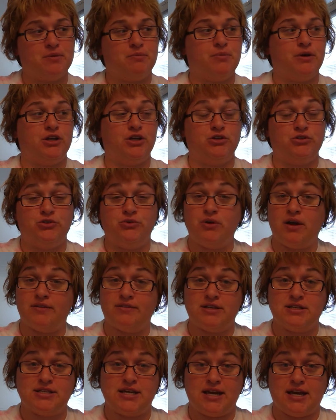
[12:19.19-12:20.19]
but you do have
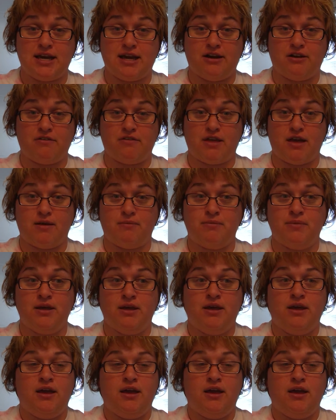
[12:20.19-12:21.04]
to take care of them